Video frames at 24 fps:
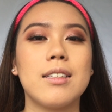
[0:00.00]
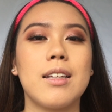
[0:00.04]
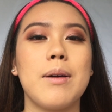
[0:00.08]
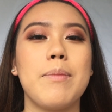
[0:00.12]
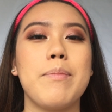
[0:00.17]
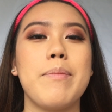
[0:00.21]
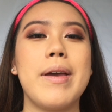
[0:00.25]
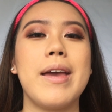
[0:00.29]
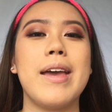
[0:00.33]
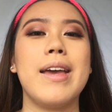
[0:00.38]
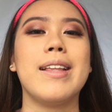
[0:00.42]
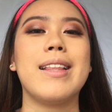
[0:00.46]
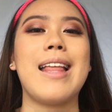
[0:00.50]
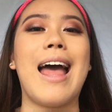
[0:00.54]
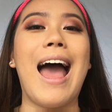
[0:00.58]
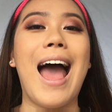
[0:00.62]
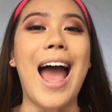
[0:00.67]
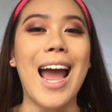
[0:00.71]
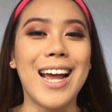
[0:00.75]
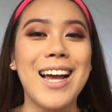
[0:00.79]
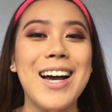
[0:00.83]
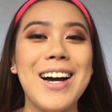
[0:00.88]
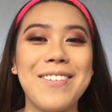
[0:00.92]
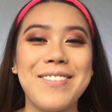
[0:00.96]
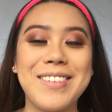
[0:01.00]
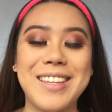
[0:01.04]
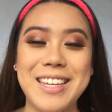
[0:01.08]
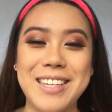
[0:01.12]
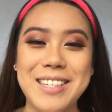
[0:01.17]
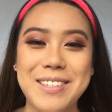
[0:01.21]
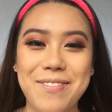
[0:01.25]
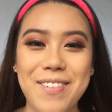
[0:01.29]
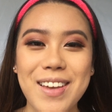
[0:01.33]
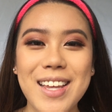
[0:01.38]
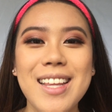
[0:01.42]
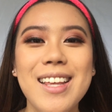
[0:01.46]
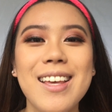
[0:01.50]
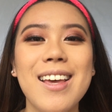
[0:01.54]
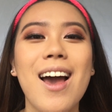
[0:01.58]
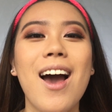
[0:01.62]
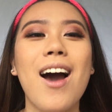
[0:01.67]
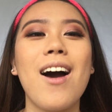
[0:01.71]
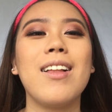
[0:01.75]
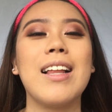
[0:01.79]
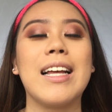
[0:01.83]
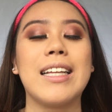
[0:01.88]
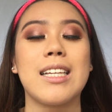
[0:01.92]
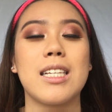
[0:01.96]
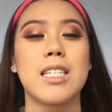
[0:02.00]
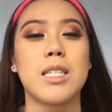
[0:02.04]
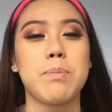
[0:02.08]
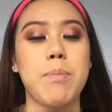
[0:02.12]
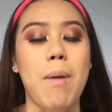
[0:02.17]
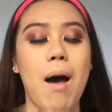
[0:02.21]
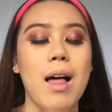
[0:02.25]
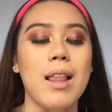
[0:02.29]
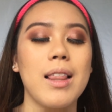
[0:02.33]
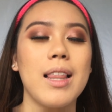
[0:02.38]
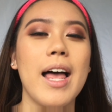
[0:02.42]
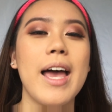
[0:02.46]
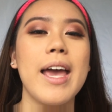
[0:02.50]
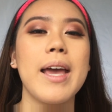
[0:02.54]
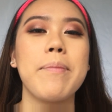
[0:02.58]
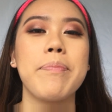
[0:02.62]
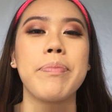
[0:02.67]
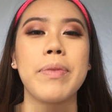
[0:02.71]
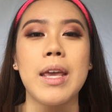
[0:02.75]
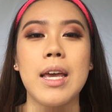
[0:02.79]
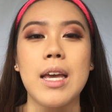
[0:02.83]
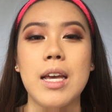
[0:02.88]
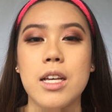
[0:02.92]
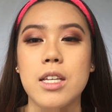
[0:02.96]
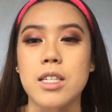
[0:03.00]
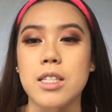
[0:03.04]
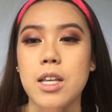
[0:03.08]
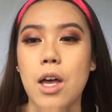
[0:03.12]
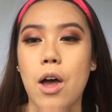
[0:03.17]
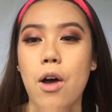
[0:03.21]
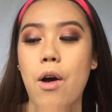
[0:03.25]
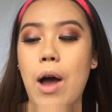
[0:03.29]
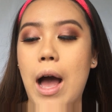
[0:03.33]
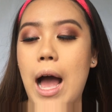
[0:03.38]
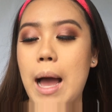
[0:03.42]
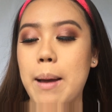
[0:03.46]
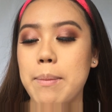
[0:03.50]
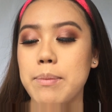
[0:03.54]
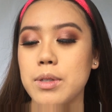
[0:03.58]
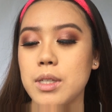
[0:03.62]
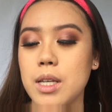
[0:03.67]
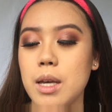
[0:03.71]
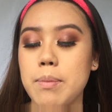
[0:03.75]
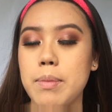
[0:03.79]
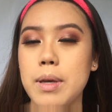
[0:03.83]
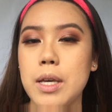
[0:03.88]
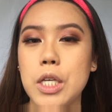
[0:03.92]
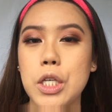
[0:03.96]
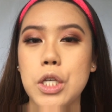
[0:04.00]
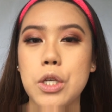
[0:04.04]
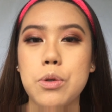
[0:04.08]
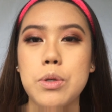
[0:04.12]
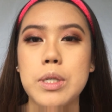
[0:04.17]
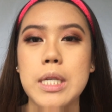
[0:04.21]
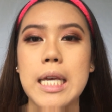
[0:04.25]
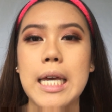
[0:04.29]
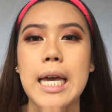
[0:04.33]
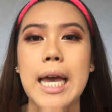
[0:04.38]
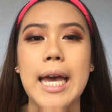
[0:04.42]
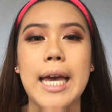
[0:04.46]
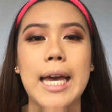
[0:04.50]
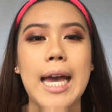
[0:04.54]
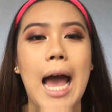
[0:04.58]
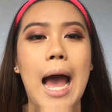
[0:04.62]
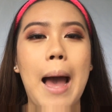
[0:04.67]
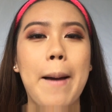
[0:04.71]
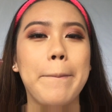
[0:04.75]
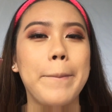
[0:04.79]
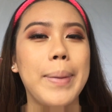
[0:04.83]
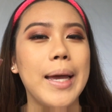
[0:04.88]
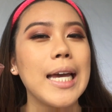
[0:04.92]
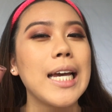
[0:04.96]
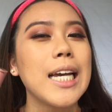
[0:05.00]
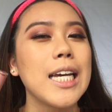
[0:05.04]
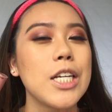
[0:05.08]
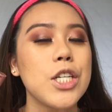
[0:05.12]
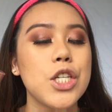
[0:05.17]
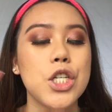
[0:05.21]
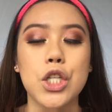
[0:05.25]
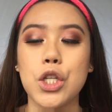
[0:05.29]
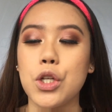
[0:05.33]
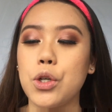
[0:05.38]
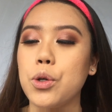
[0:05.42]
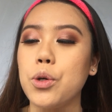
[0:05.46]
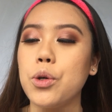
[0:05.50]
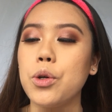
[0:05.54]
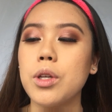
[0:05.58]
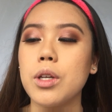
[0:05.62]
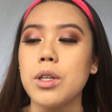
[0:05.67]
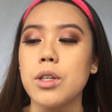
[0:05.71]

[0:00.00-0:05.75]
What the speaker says: main act of this video, like the spotlight. So I'm just gonna be using a kind of pinkish nude.